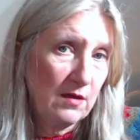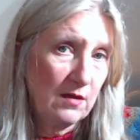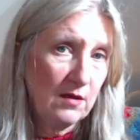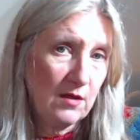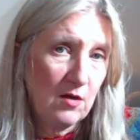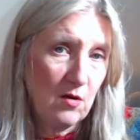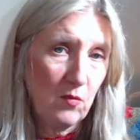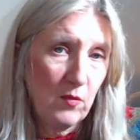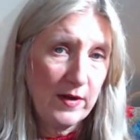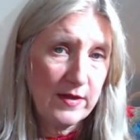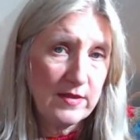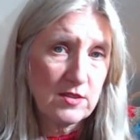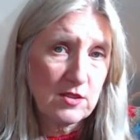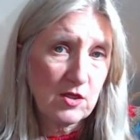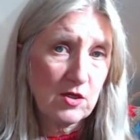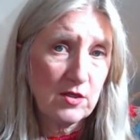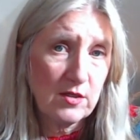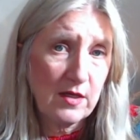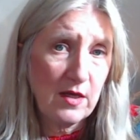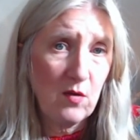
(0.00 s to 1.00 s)
you know rates
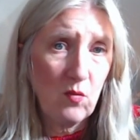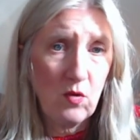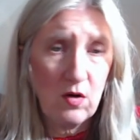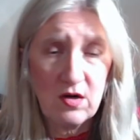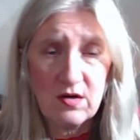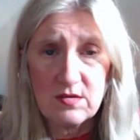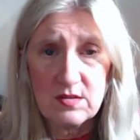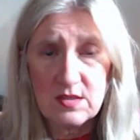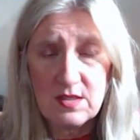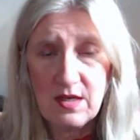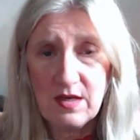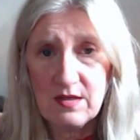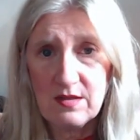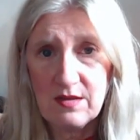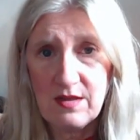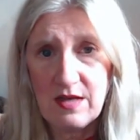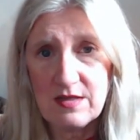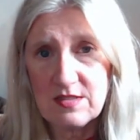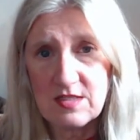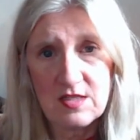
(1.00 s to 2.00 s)
could get worse, and
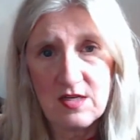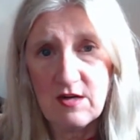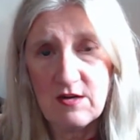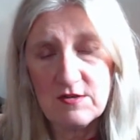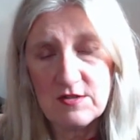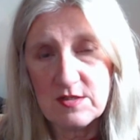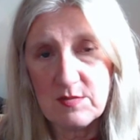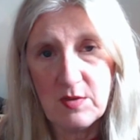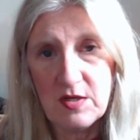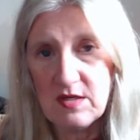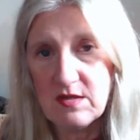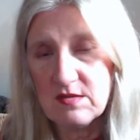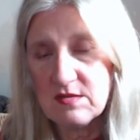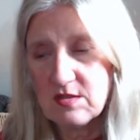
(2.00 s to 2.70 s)
that scares me.